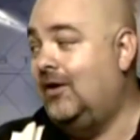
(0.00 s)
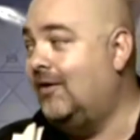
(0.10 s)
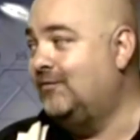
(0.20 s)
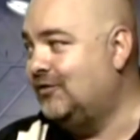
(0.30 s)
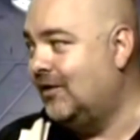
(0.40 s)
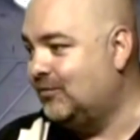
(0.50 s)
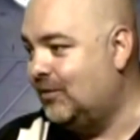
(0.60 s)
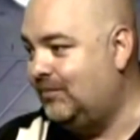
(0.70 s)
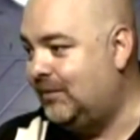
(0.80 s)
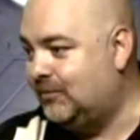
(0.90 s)
Oftentimes
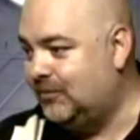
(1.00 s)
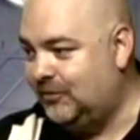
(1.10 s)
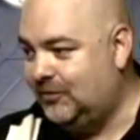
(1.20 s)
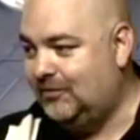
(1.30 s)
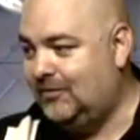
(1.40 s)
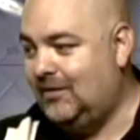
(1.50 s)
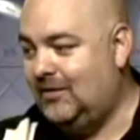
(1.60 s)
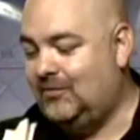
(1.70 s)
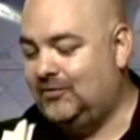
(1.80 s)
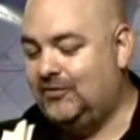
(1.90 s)
what people
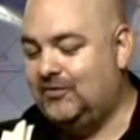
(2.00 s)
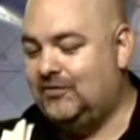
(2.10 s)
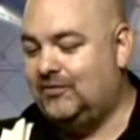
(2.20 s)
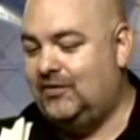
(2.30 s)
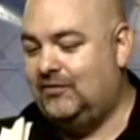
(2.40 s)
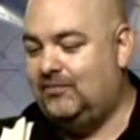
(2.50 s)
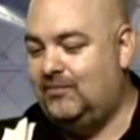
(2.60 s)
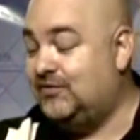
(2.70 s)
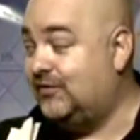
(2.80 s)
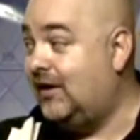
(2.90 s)
will do is
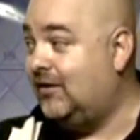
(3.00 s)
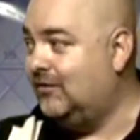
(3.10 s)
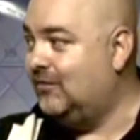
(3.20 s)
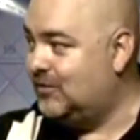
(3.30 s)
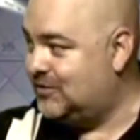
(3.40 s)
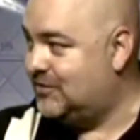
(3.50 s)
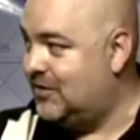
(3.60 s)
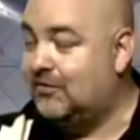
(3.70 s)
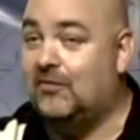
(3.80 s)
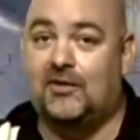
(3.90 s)
mistake which is
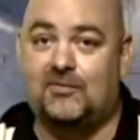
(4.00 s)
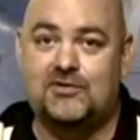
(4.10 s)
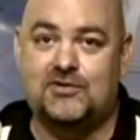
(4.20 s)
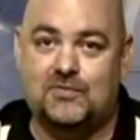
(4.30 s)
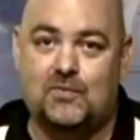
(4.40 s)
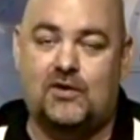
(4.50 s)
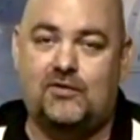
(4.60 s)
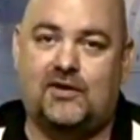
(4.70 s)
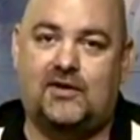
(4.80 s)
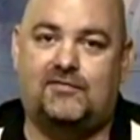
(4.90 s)
the authority, which is where
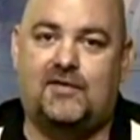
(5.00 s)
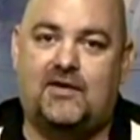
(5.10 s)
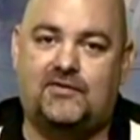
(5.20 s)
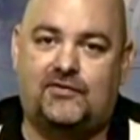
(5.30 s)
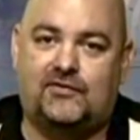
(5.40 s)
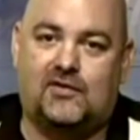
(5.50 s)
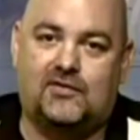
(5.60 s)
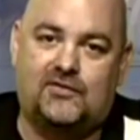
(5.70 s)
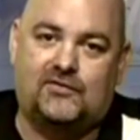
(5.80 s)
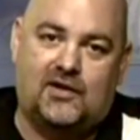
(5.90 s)
you get into fallacies
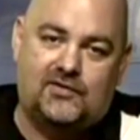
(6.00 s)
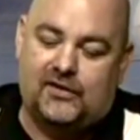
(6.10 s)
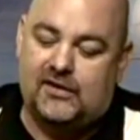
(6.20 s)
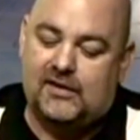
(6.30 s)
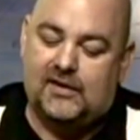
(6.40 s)
along these lines.